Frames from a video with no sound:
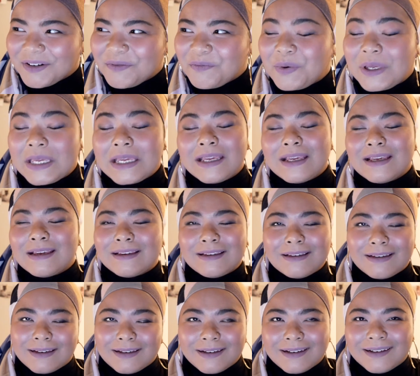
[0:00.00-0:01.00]

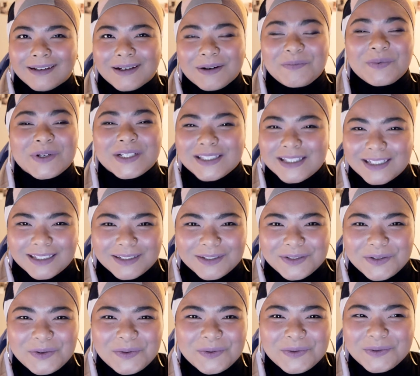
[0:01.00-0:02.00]
being a person
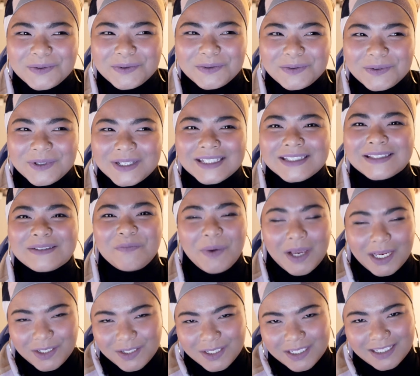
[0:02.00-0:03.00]
who is
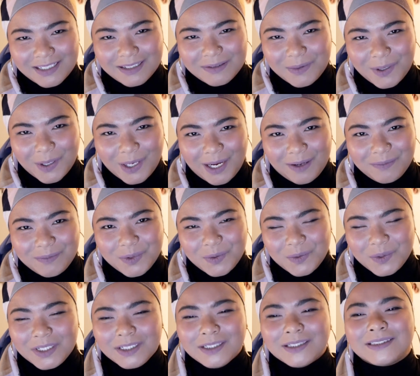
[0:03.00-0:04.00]
passionate about camera
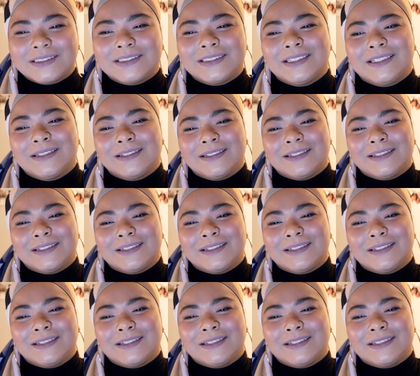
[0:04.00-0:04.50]
works,